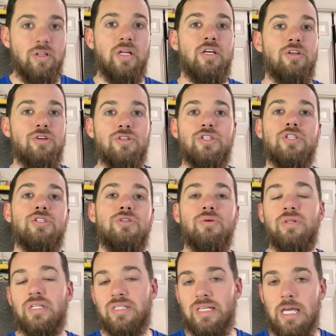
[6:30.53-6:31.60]
Like, you're just
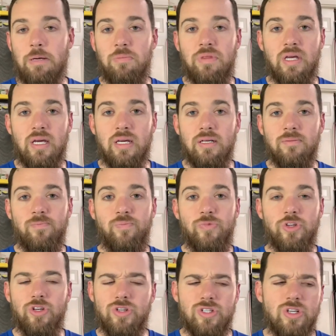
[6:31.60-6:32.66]
doing the same thing.
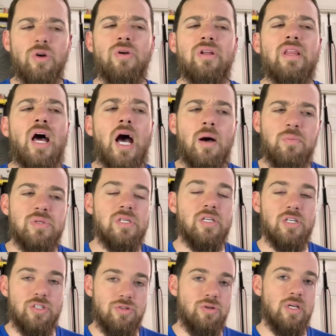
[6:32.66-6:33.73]
You're just going to the opposite
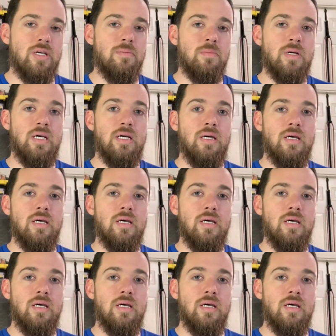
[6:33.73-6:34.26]
extreme.